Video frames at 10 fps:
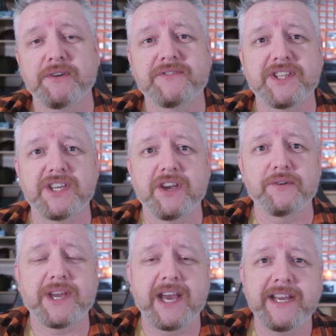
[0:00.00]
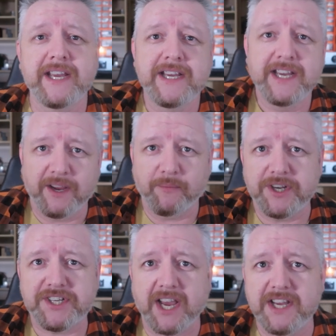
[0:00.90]
move to the UK, in
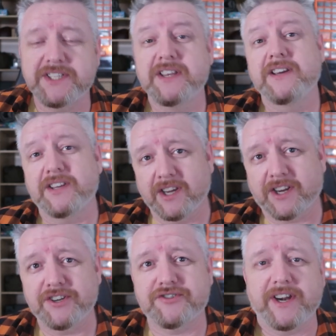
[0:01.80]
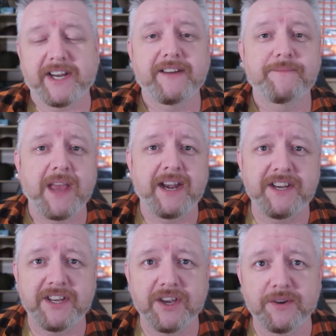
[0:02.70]
which case you can drink. And
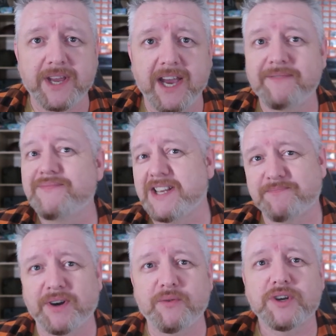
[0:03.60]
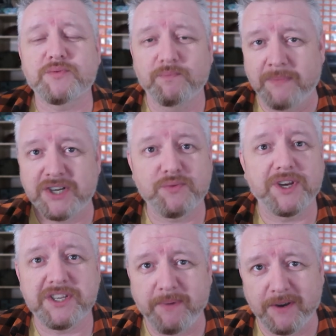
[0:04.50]
in the UK, that's pretty much, much what
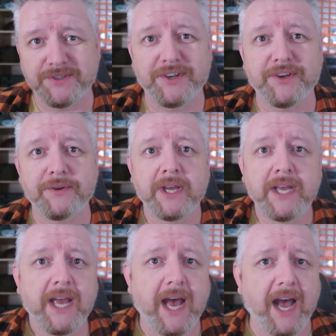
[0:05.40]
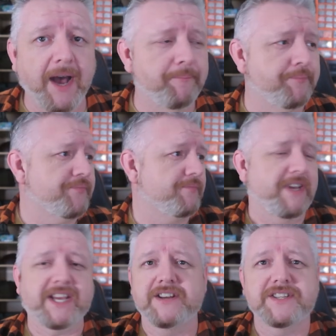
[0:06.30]
you're supposed to do, um,
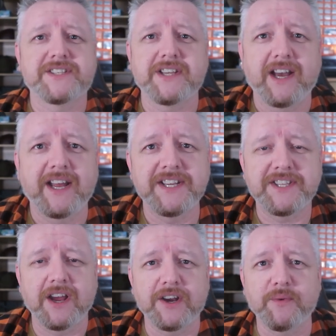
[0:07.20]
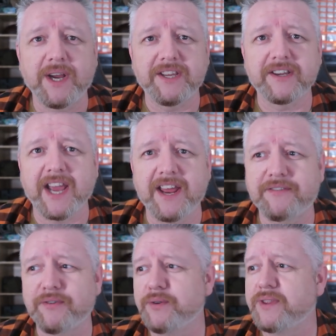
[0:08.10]
because uh, it's the only way you get
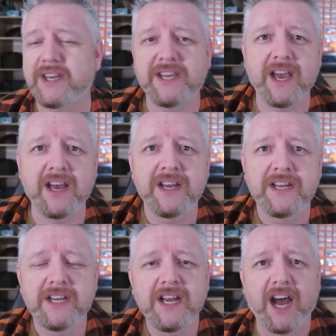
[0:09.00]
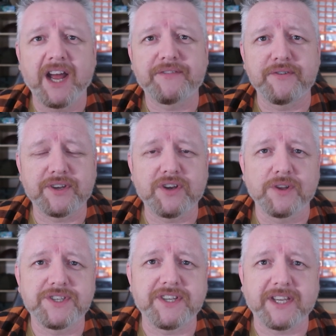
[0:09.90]
through the uh, uh, through the
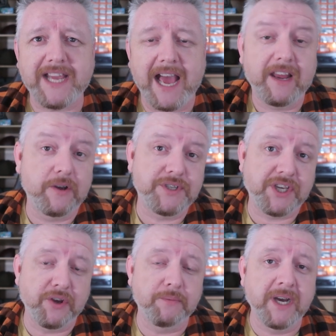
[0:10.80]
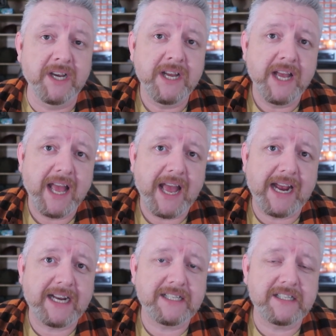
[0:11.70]
constant gallows humour
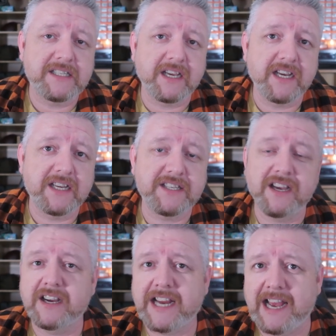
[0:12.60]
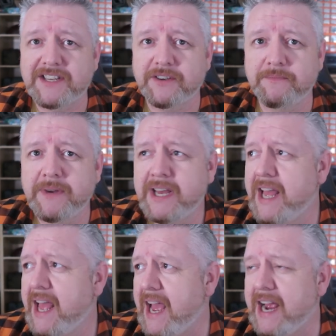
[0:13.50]
and uh, sarcasm
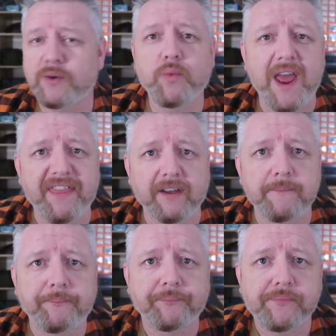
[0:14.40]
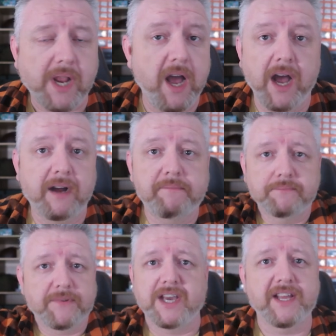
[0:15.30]
and weather.
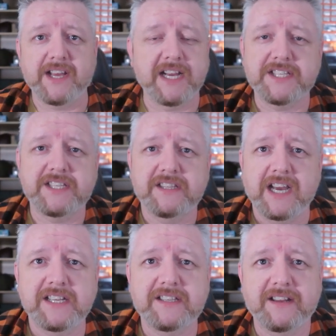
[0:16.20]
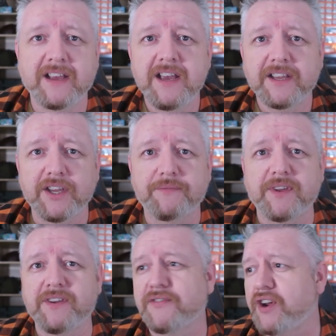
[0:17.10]
Um, that's that's you,
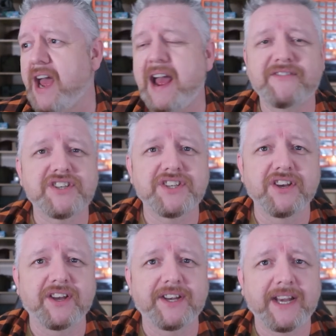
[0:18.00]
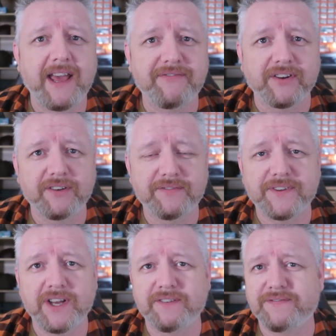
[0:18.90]
have got to have a certain level
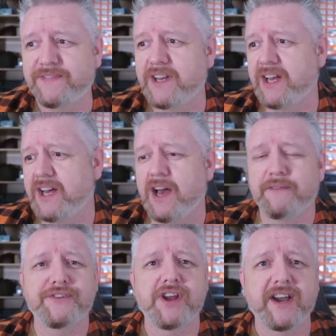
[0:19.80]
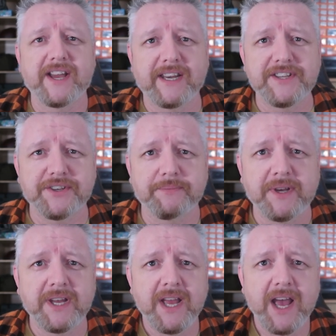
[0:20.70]
of of, uh, of nihilism
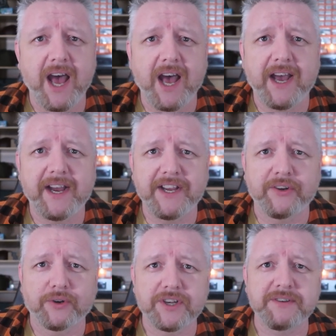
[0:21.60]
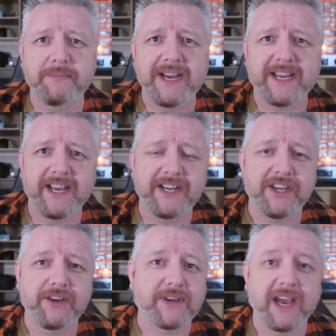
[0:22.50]
uh, in order to make it in
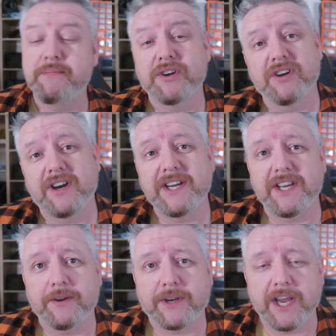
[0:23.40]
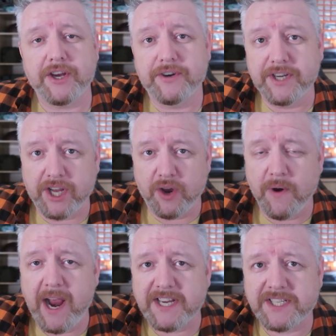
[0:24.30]
the UK. But you're not in the UK; you're in the
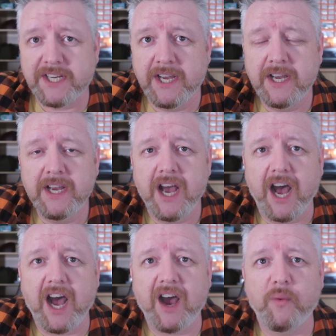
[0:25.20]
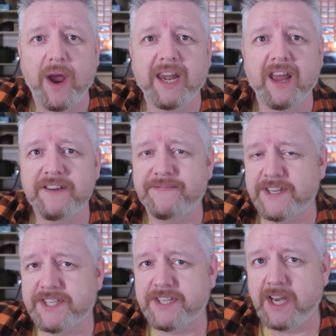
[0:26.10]
US, where life
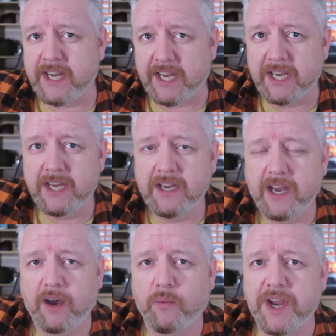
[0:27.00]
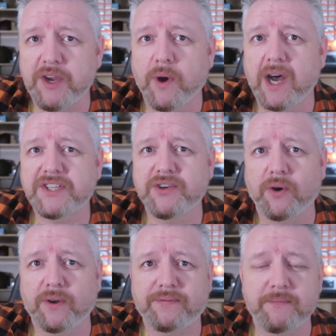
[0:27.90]
is sunny, where you are
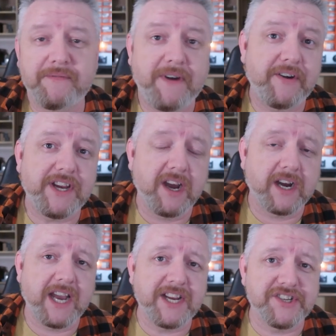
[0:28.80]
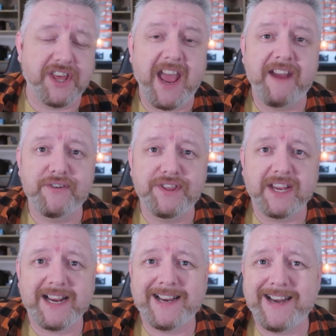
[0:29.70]
taught from a very young age that
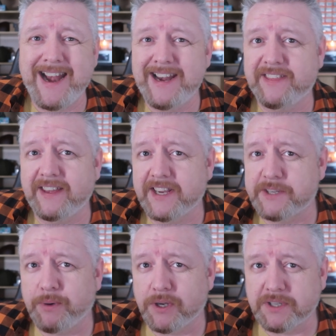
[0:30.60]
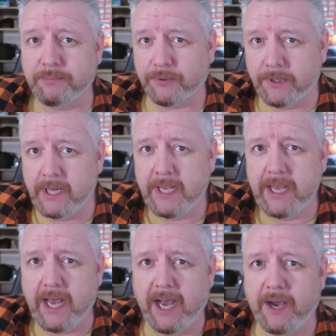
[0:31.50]
everything and anything is possible
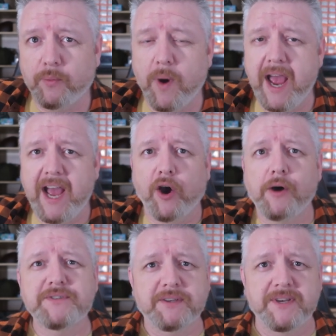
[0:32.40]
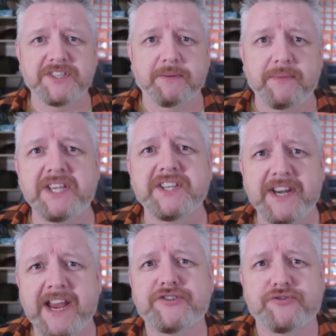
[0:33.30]
uh, where optimism is a
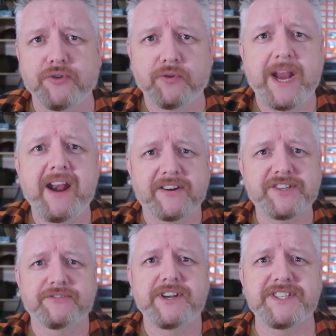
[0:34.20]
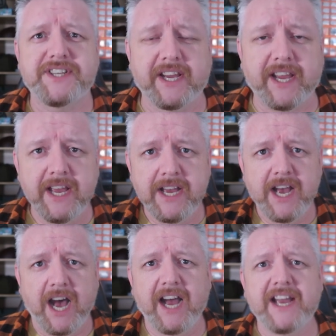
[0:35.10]
natural characteristic,
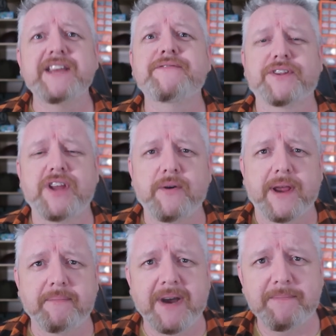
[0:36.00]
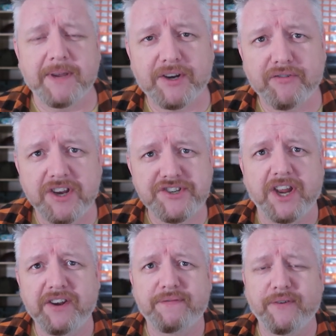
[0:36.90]
uh, even though it may be crushed
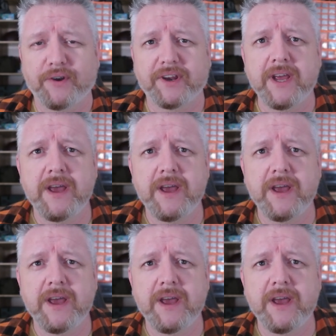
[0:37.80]
underfoot